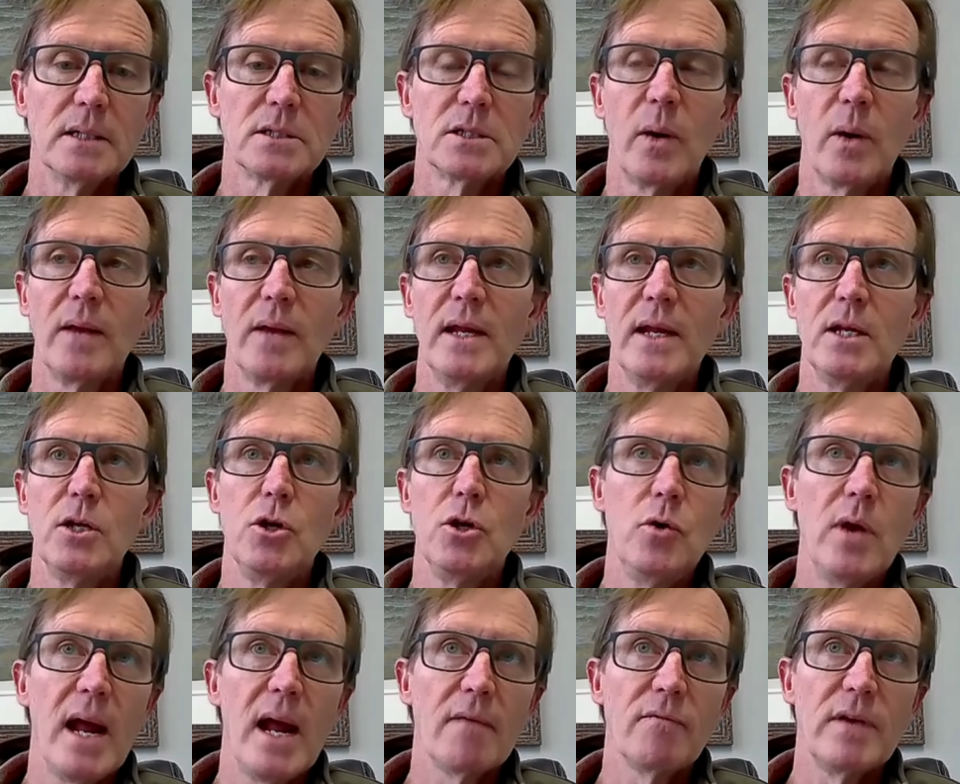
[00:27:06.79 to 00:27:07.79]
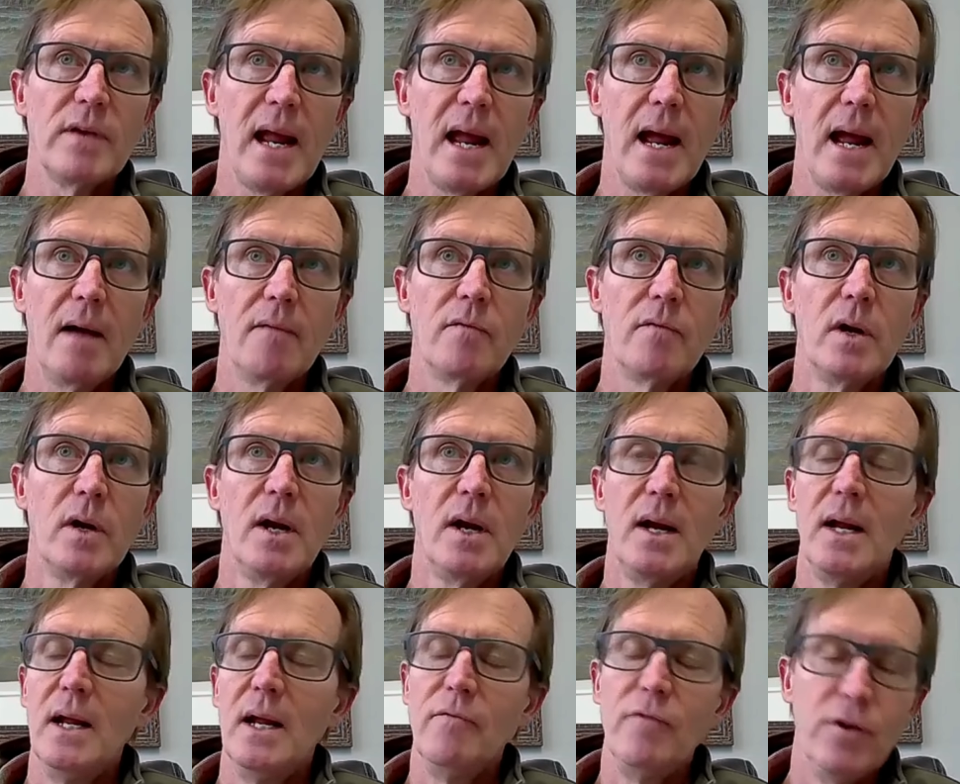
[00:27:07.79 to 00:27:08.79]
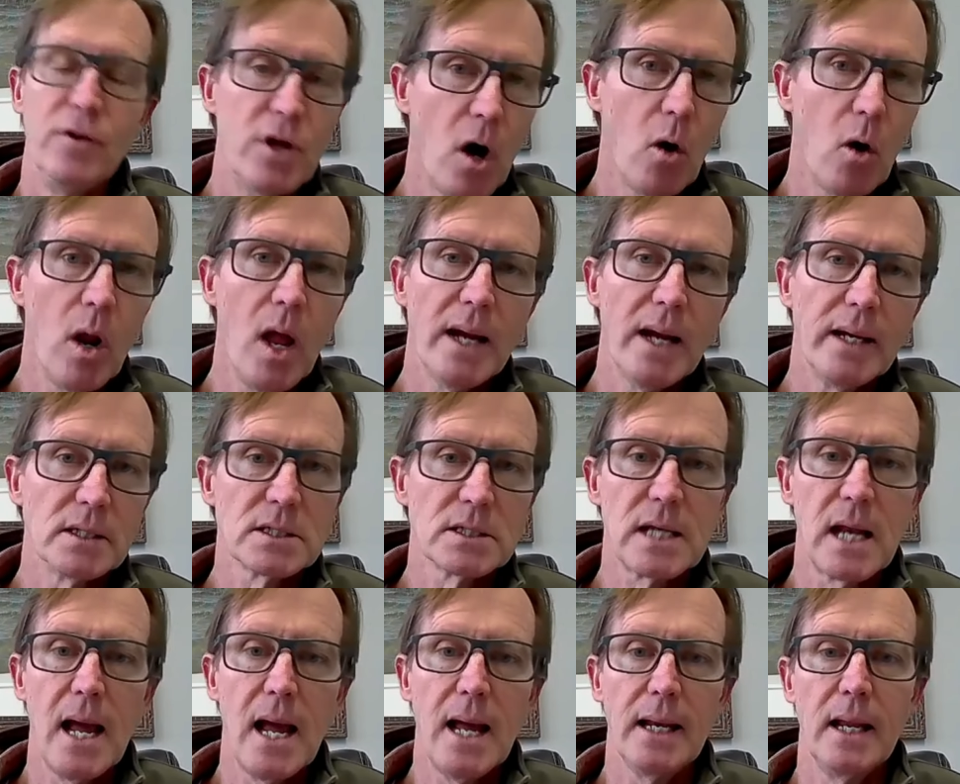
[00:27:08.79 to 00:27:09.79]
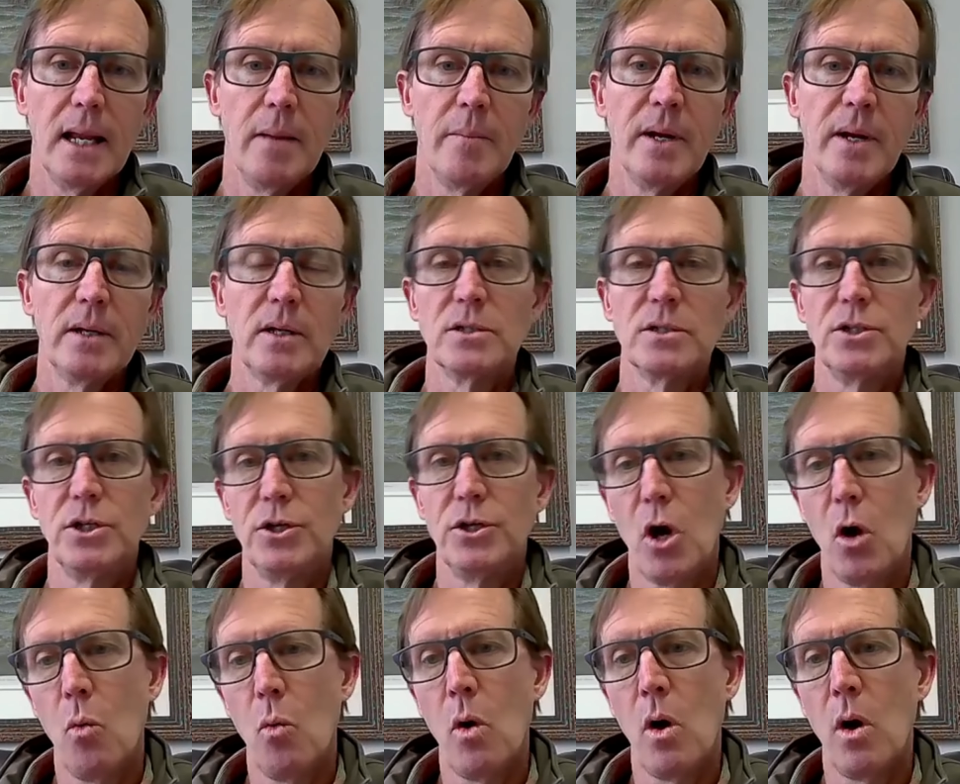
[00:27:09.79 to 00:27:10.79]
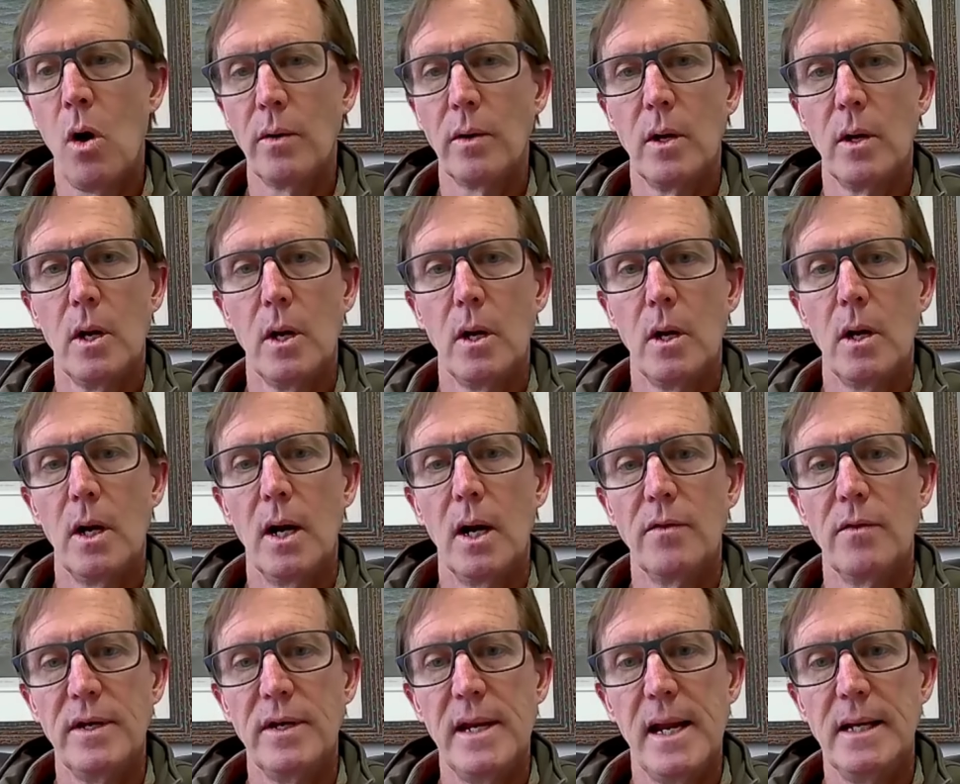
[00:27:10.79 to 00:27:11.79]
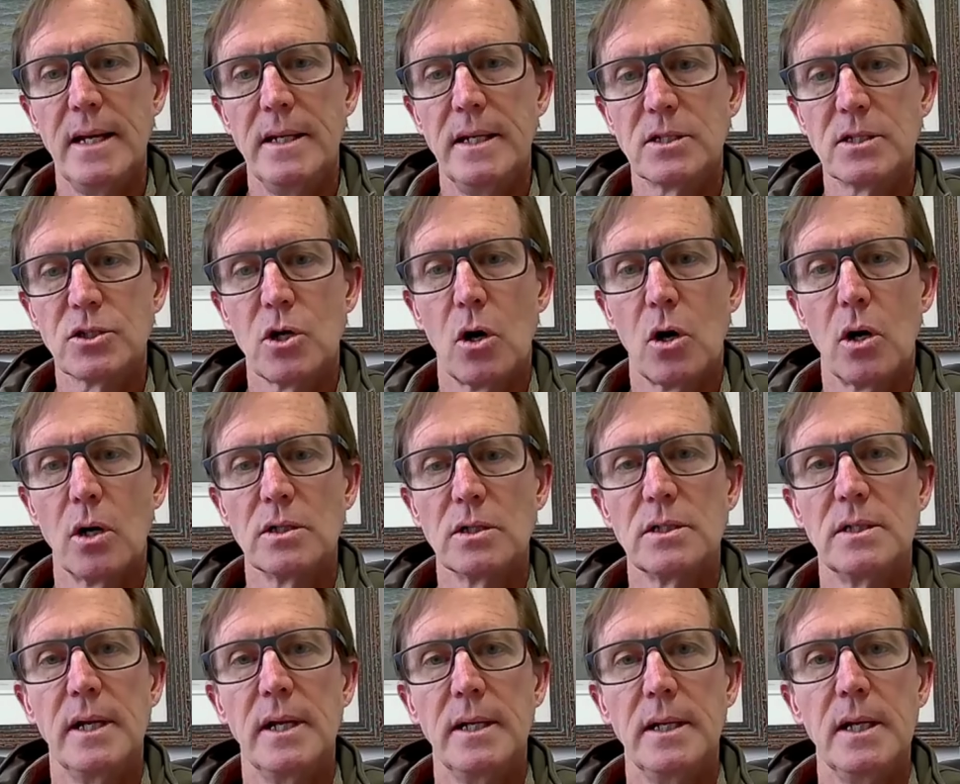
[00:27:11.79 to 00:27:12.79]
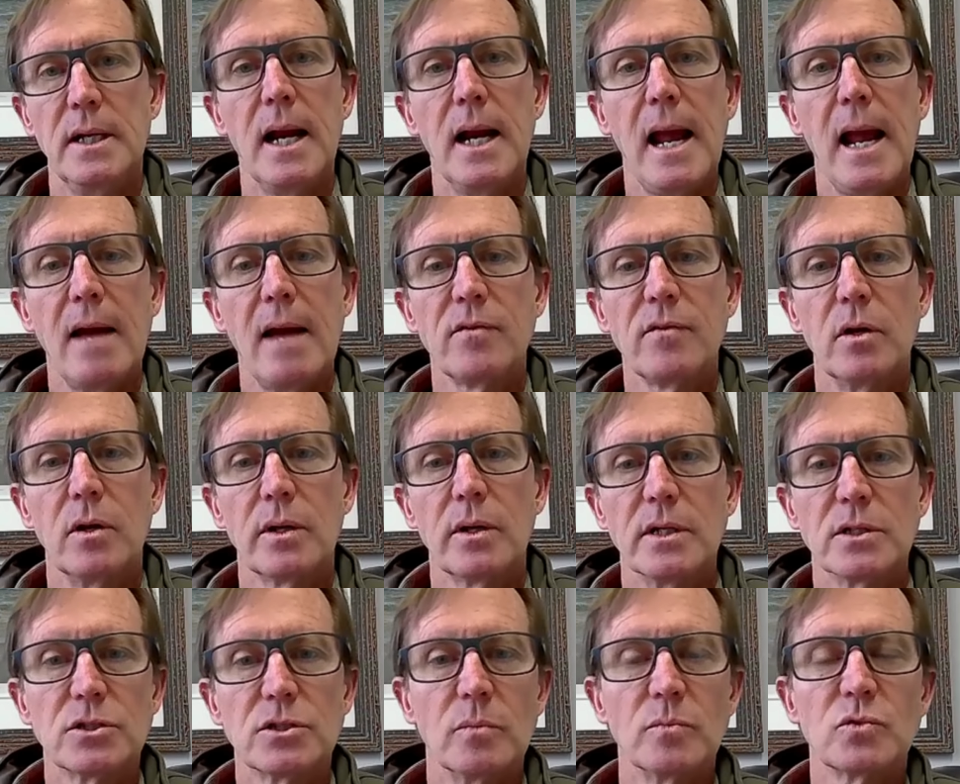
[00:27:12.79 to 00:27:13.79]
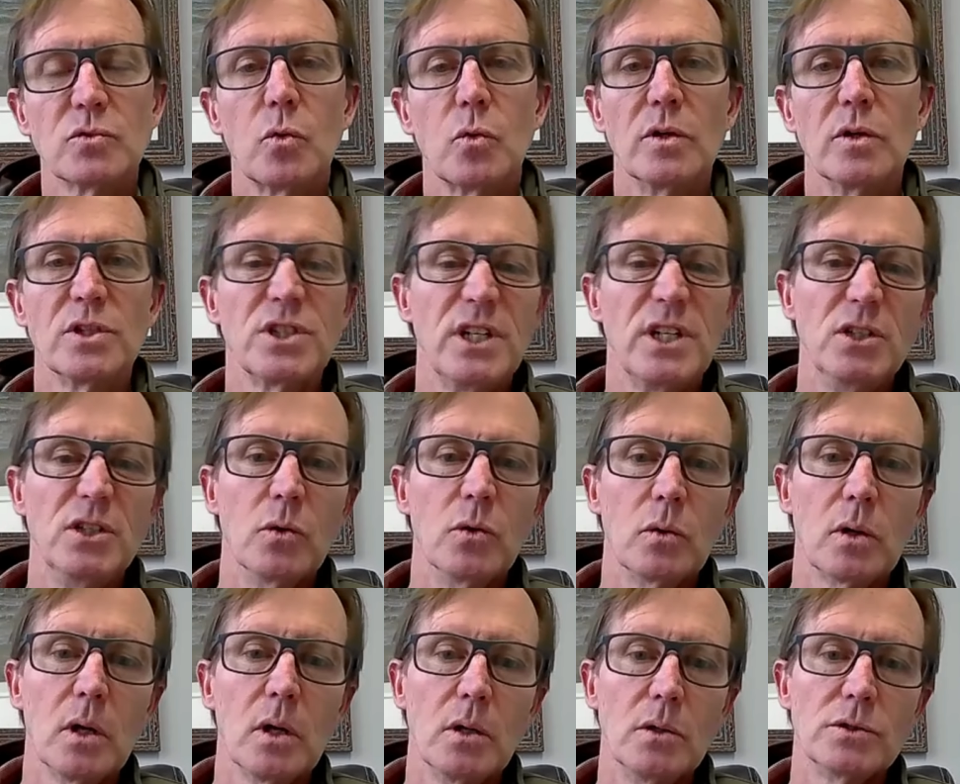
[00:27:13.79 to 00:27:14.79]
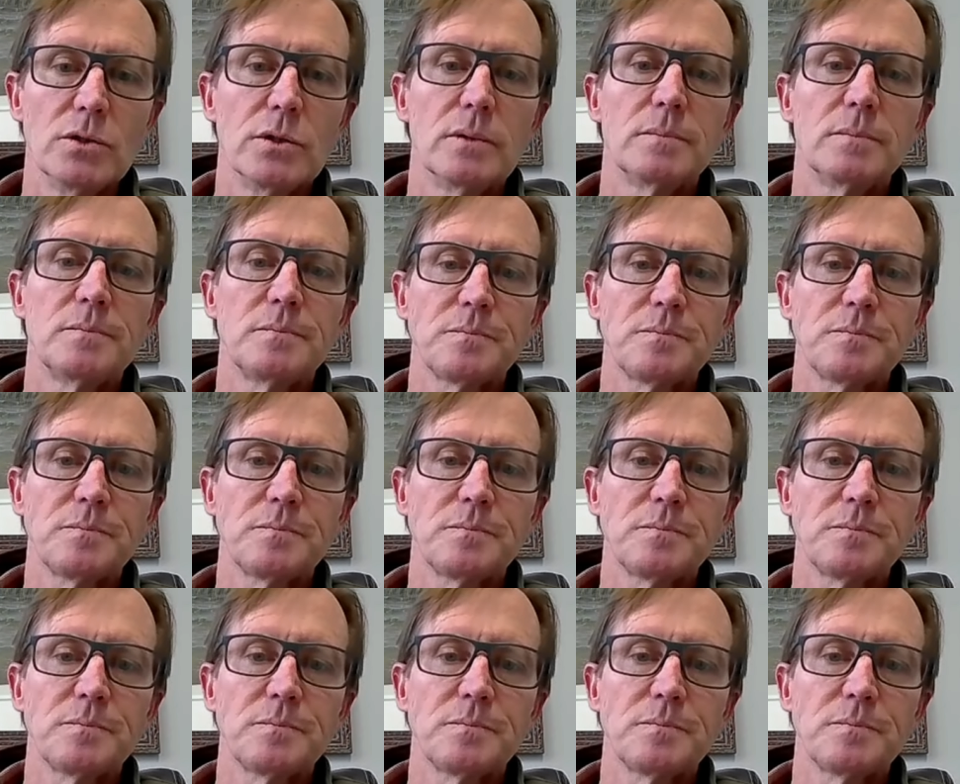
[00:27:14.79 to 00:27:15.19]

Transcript: So I think you'd have to have, if you don't like the slot limit because you don't want the dead discards, then you're going to have to look at some sort of seasonal closure.